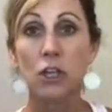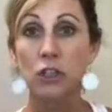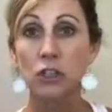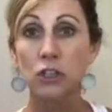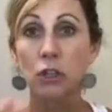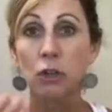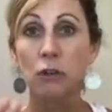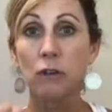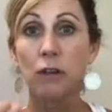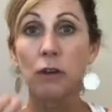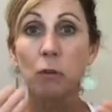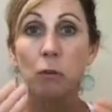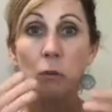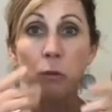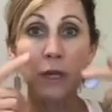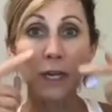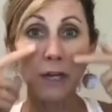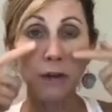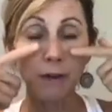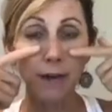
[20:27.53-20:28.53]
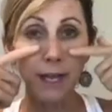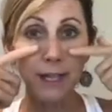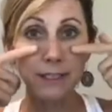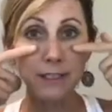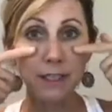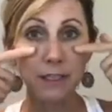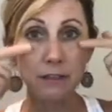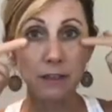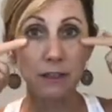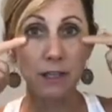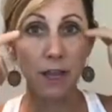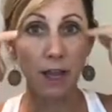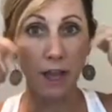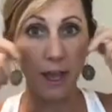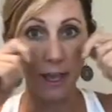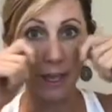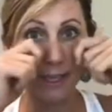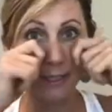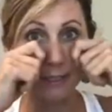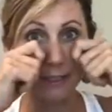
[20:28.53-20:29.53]
So little wheatgrass under the
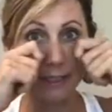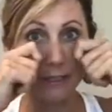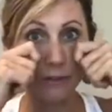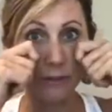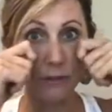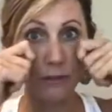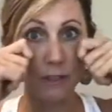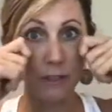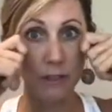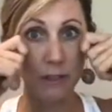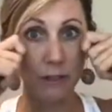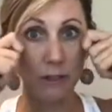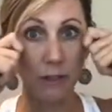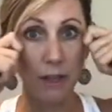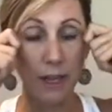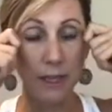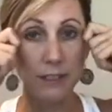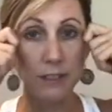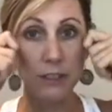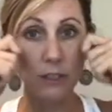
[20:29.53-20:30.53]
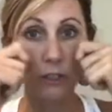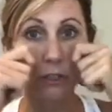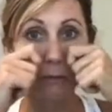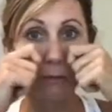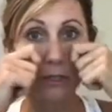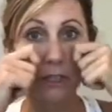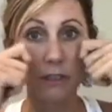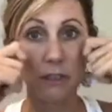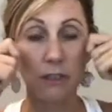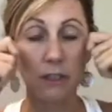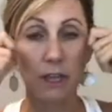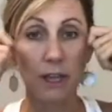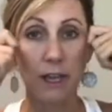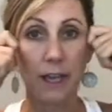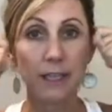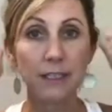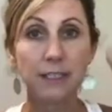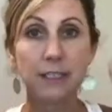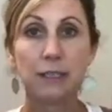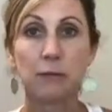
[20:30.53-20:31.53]
eyes, like do the little ice cubes under the
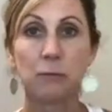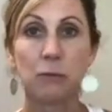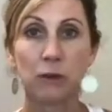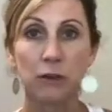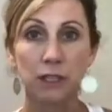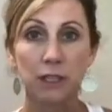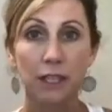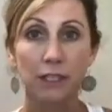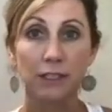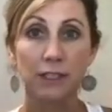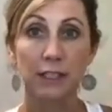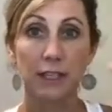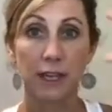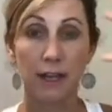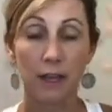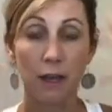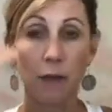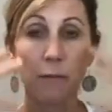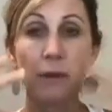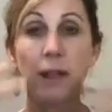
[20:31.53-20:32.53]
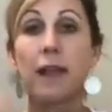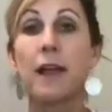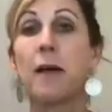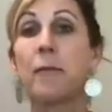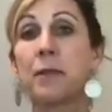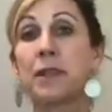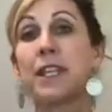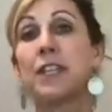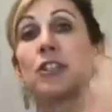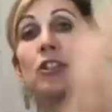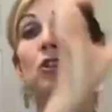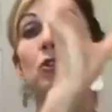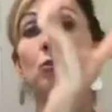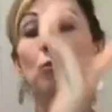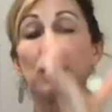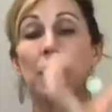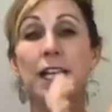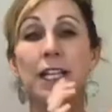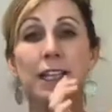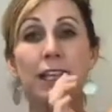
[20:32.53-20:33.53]
eyes in the morning. That's going to help. But then
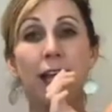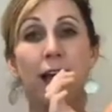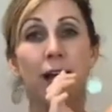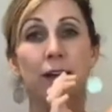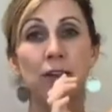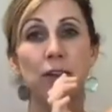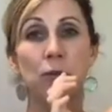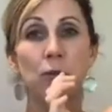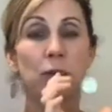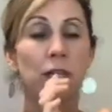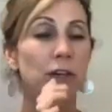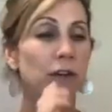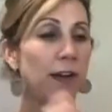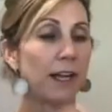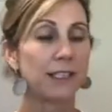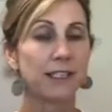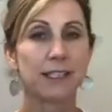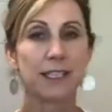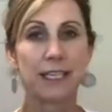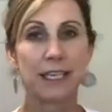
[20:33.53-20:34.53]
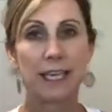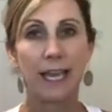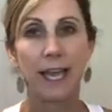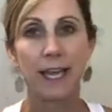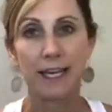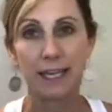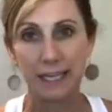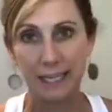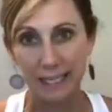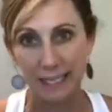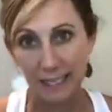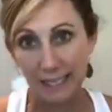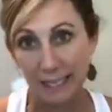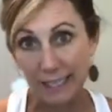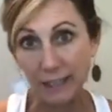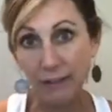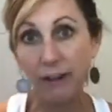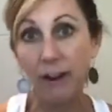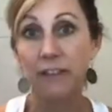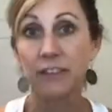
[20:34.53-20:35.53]
drink that wheatgrass to kind of
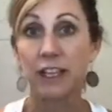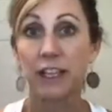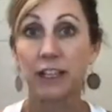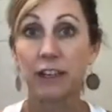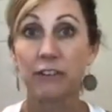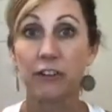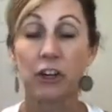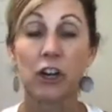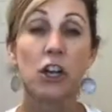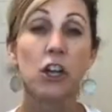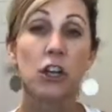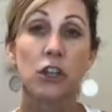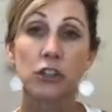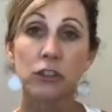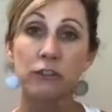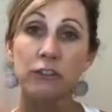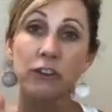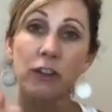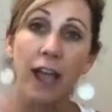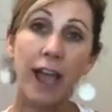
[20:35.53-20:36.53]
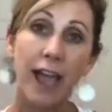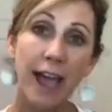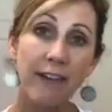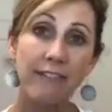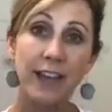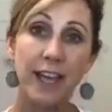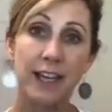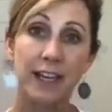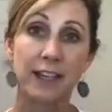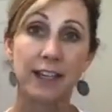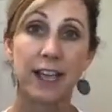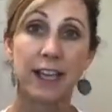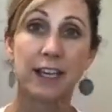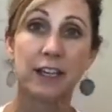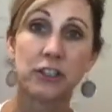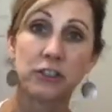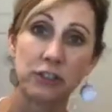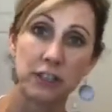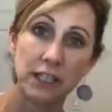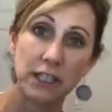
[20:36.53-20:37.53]
clear out the liver. So if you have had a night
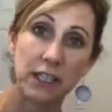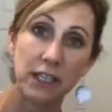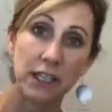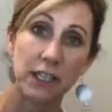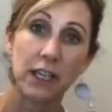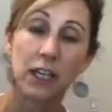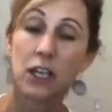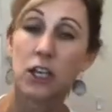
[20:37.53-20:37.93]
of drinking,